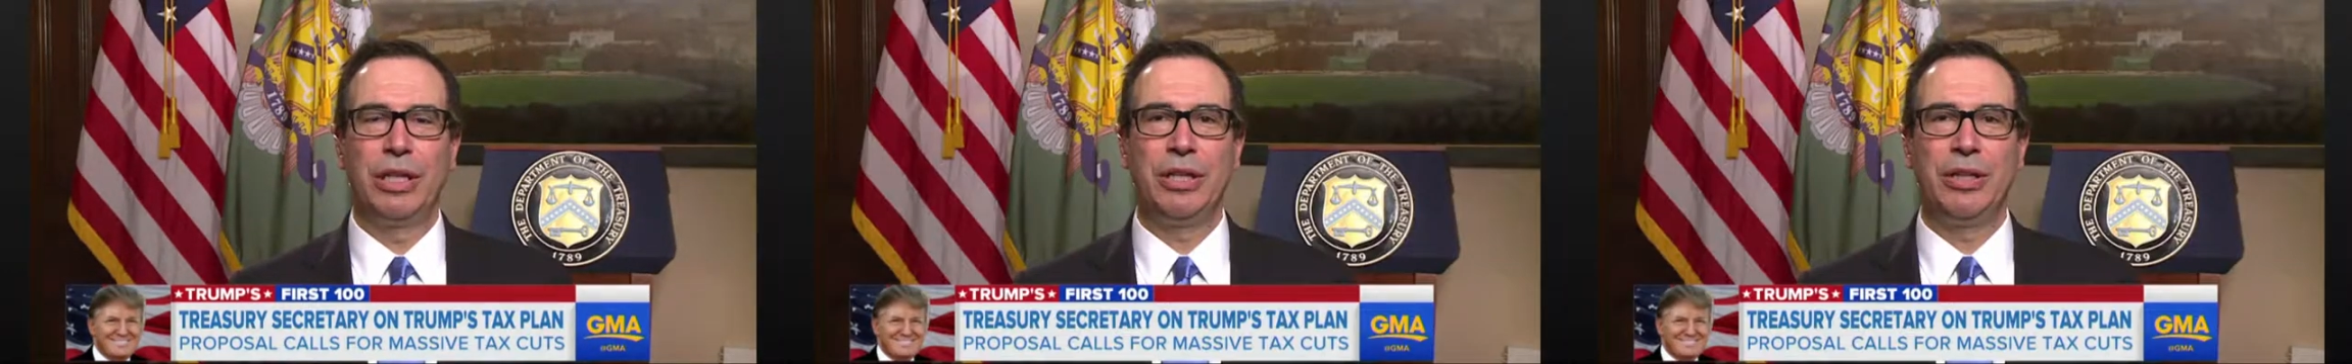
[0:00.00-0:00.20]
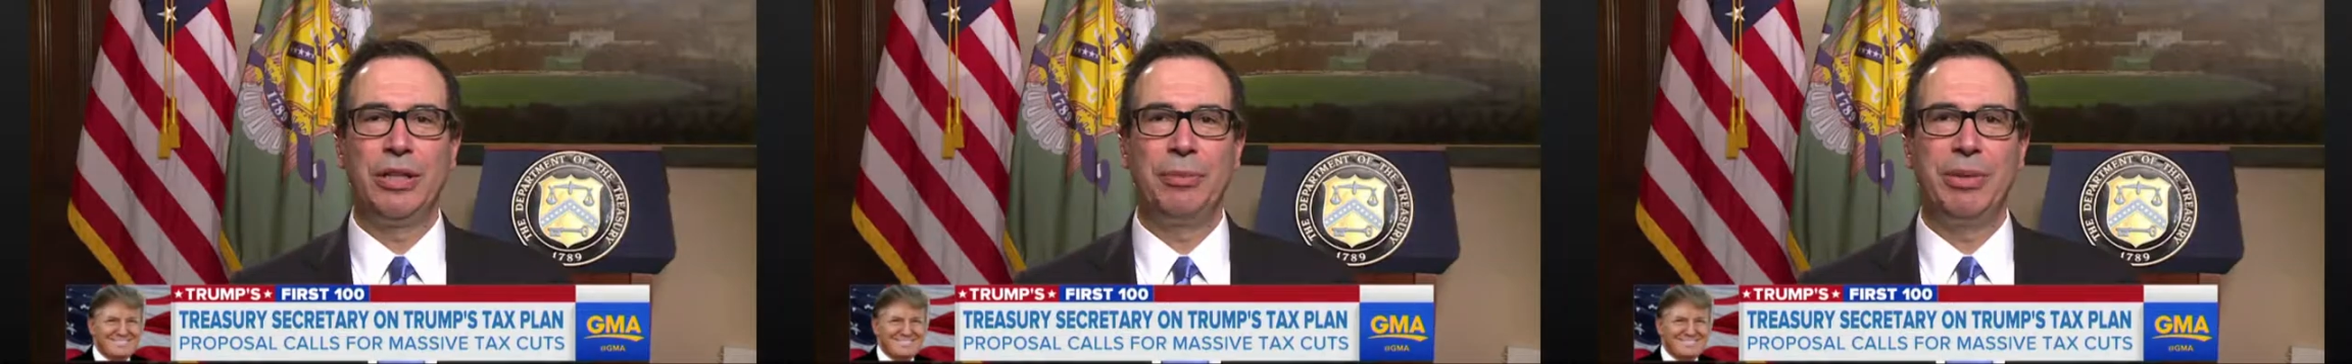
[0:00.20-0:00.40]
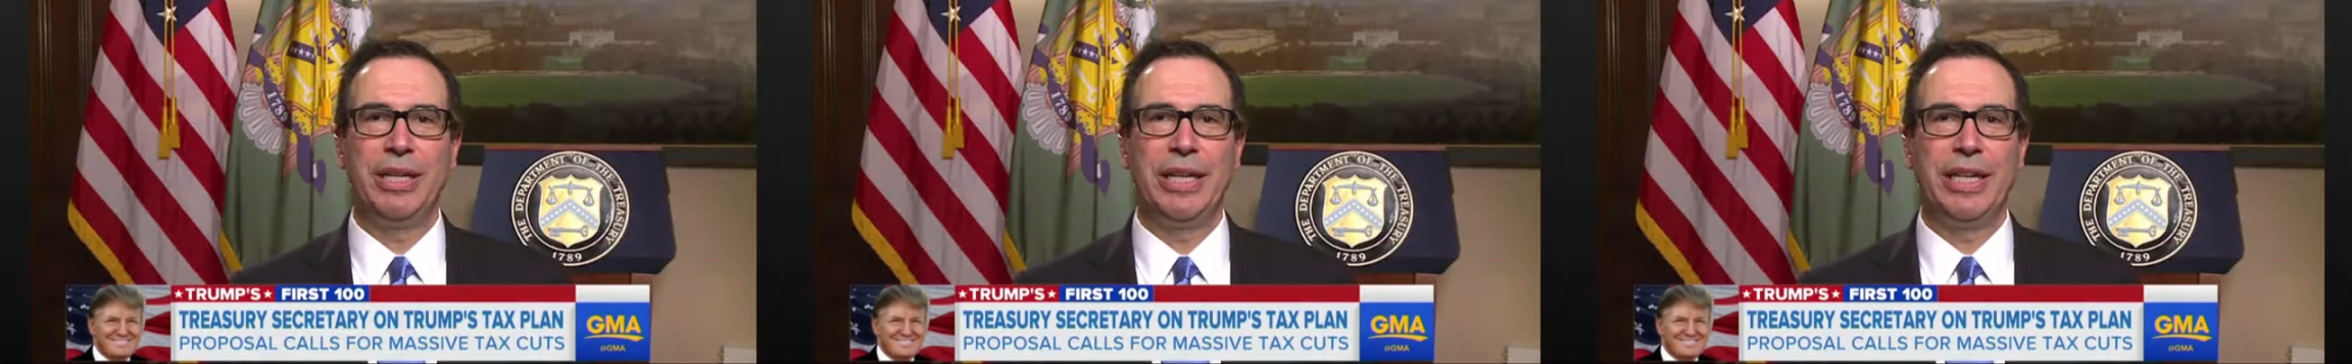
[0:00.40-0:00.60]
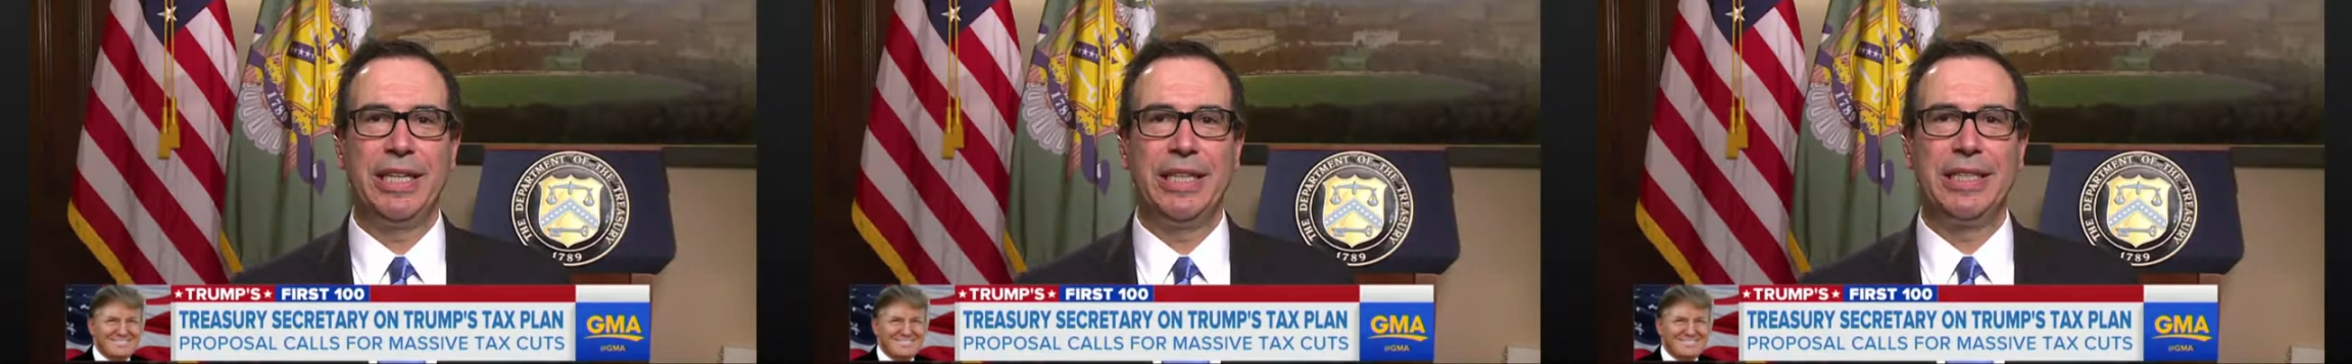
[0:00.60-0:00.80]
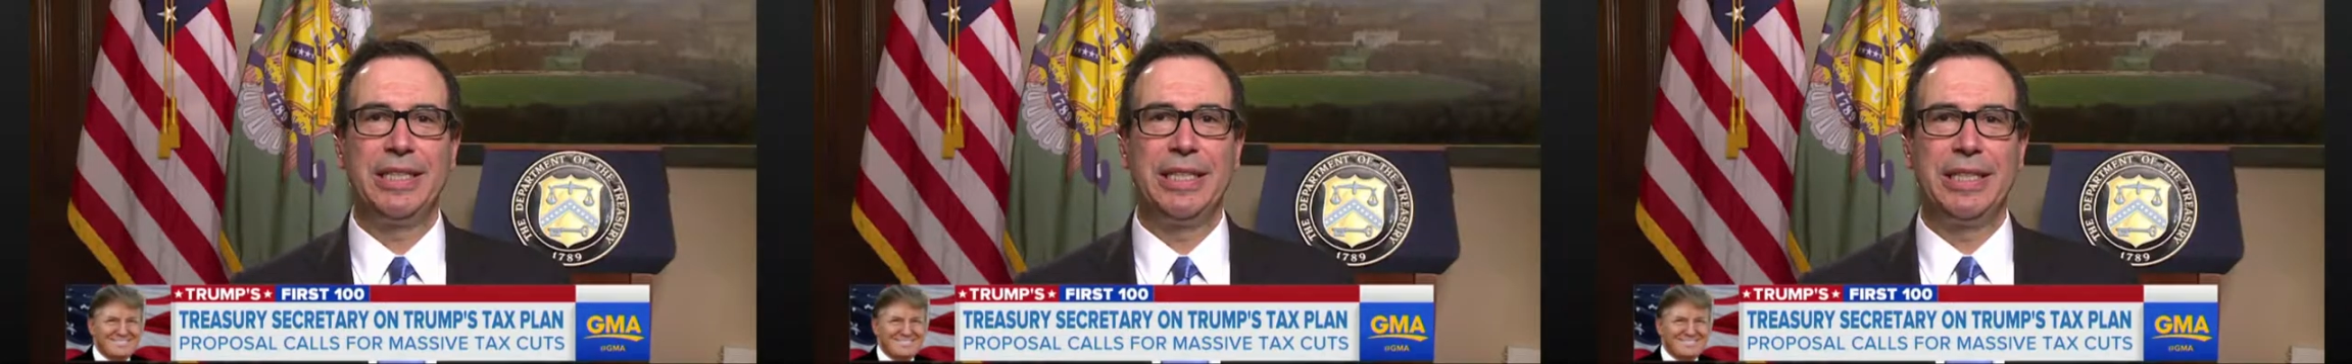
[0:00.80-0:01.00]

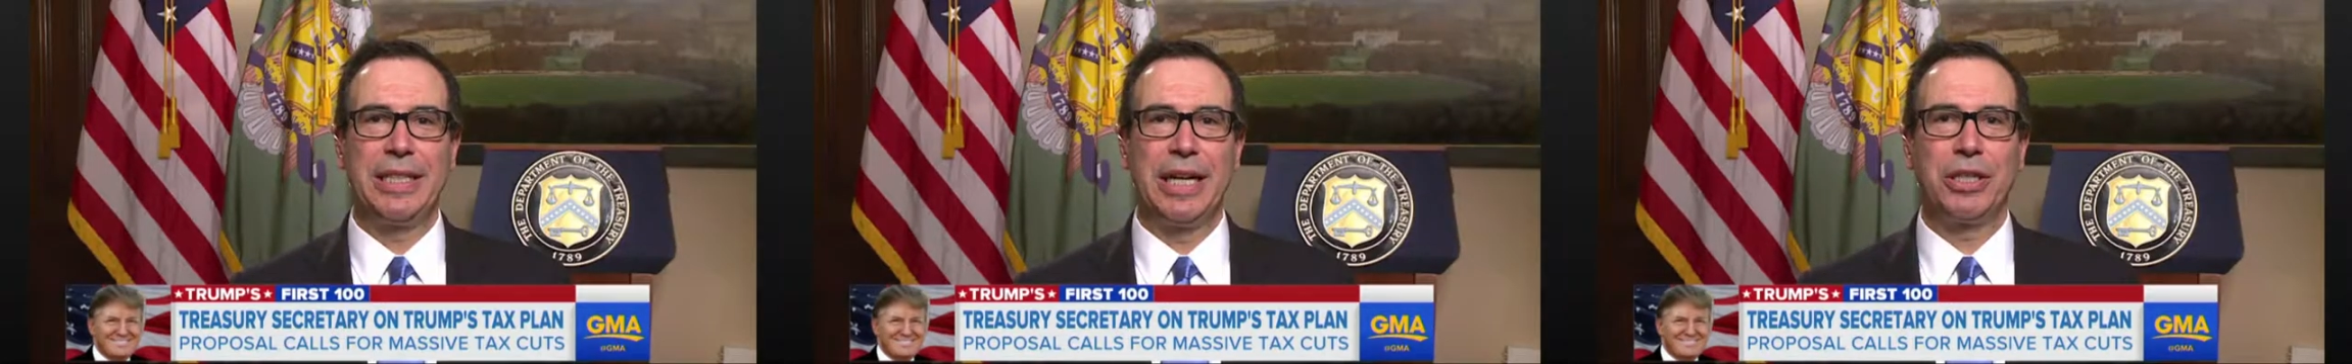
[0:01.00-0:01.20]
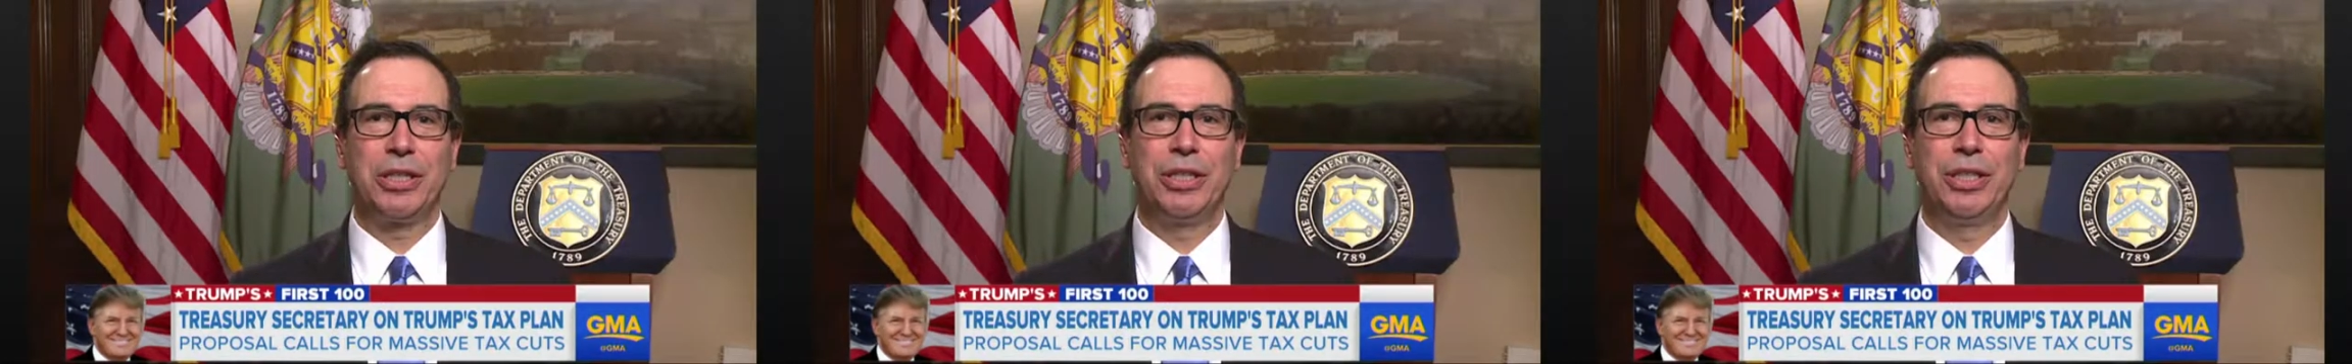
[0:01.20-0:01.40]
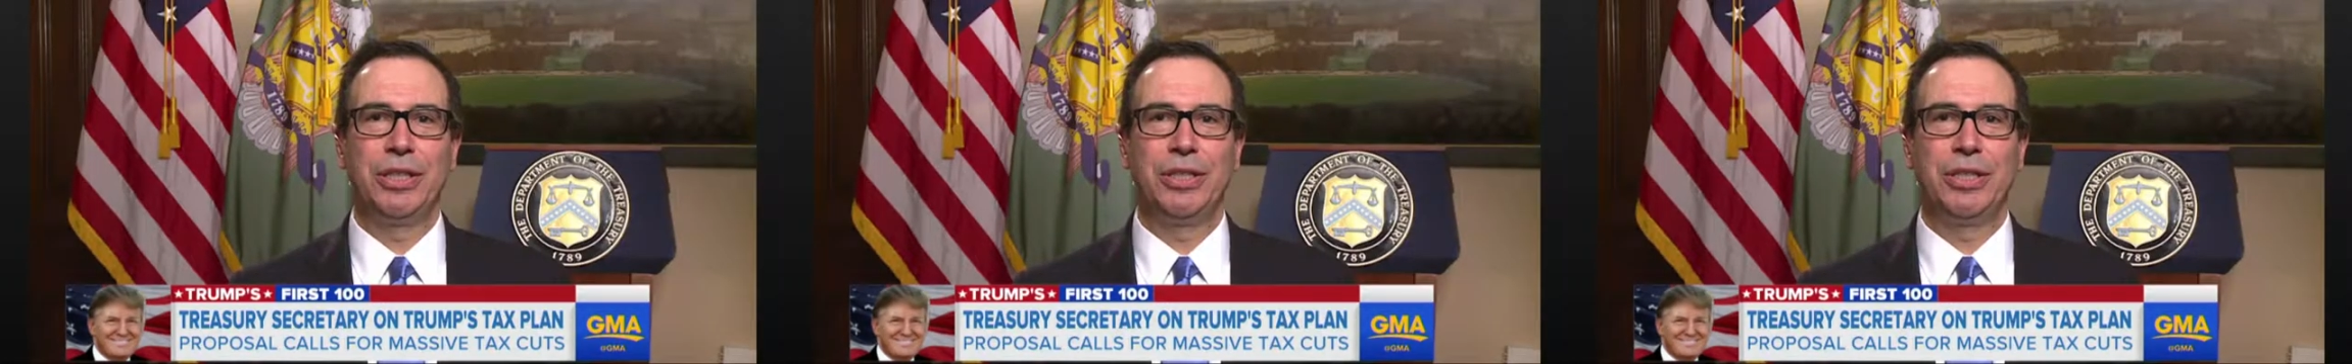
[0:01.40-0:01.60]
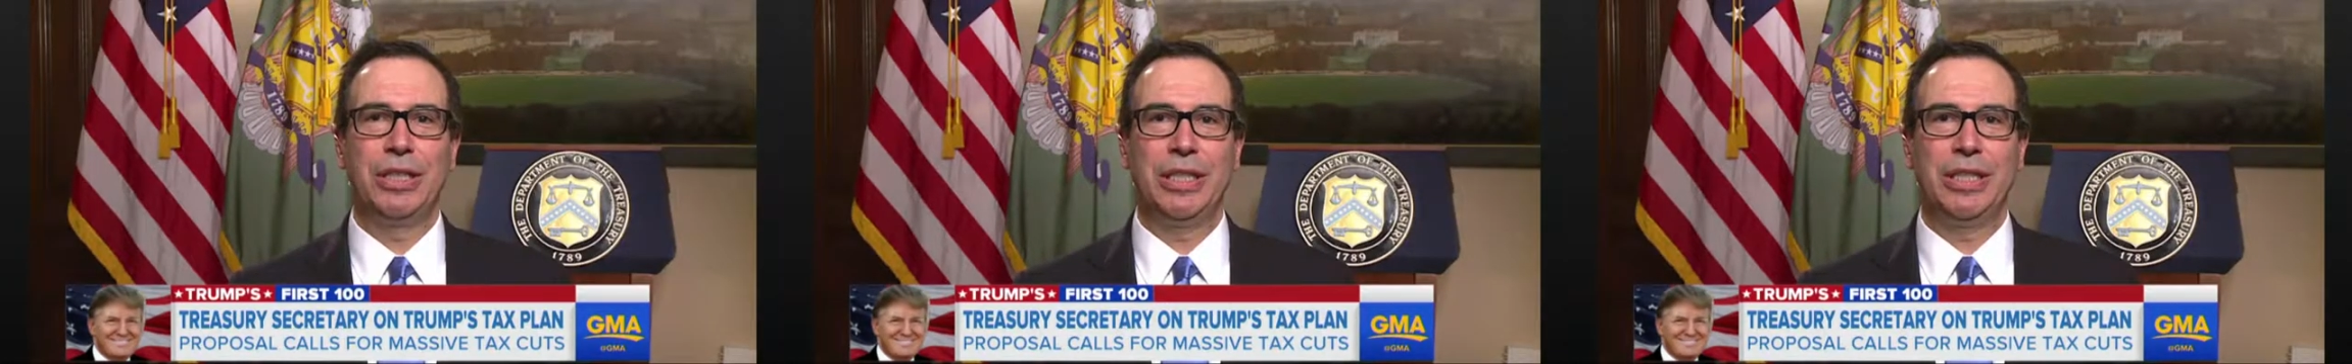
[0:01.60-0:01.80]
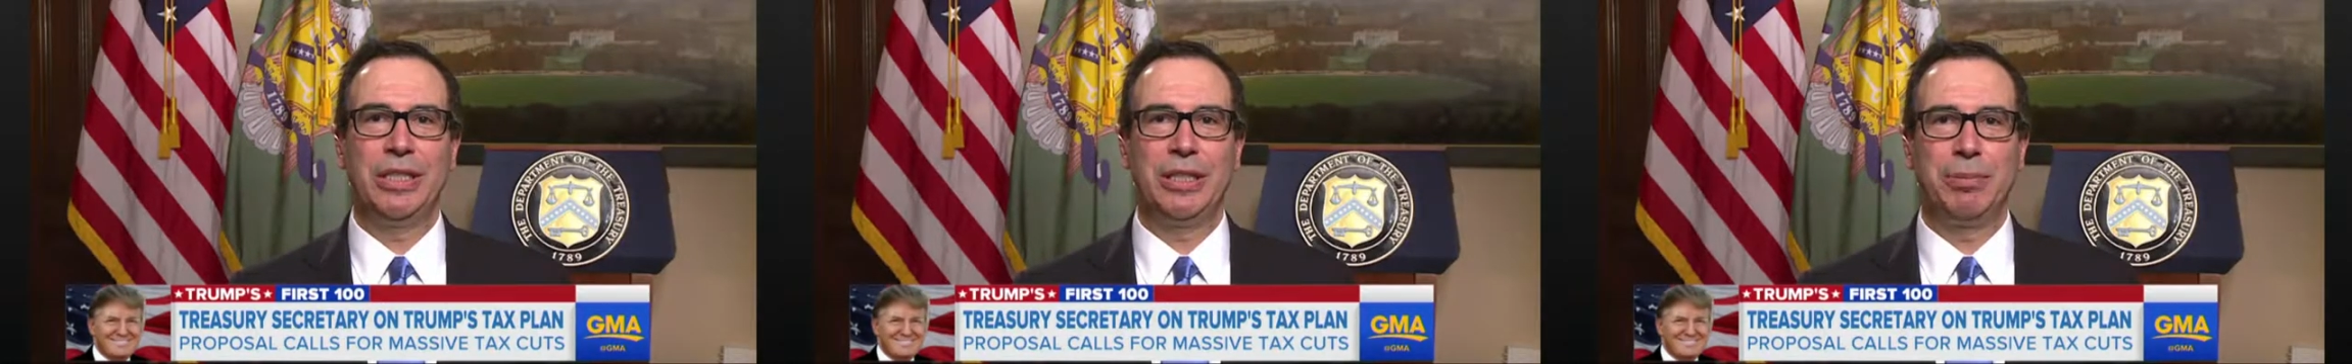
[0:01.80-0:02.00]
eliminating deductions
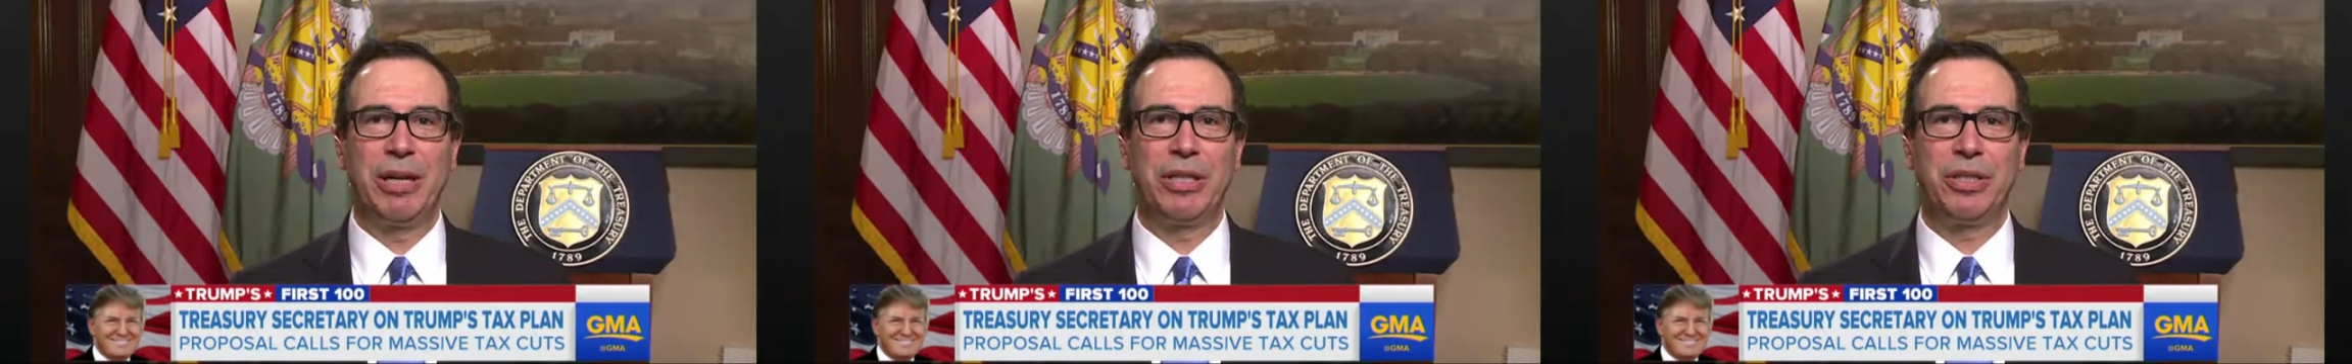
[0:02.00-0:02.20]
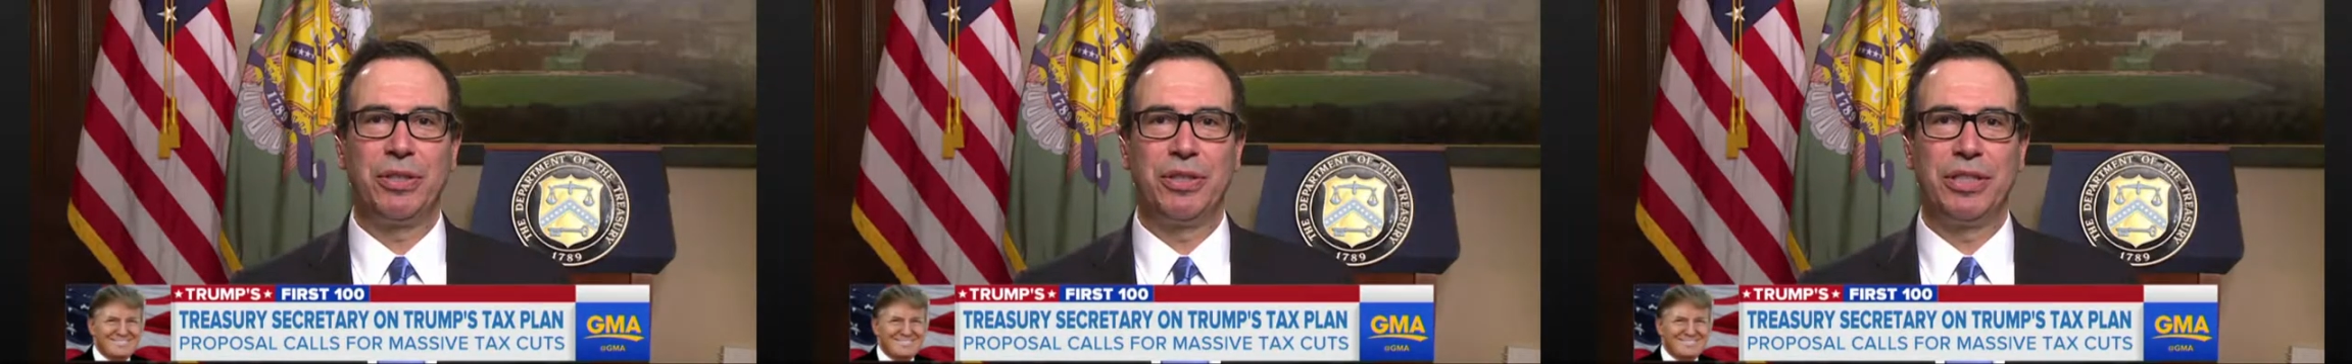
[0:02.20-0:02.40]
in special